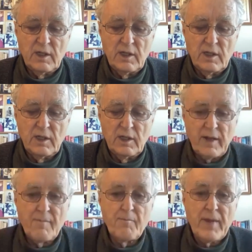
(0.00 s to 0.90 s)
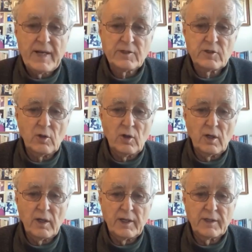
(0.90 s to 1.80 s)
a
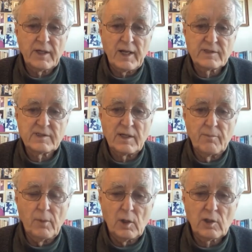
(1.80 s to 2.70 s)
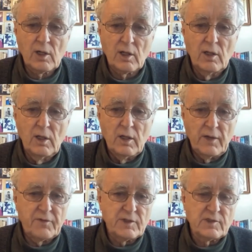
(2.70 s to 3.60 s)
mentor and as a model.
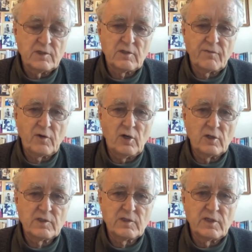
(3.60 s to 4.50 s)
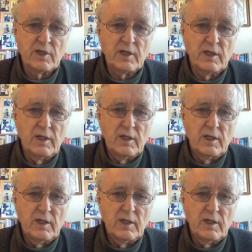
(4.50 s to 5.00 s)
And this is, of course, the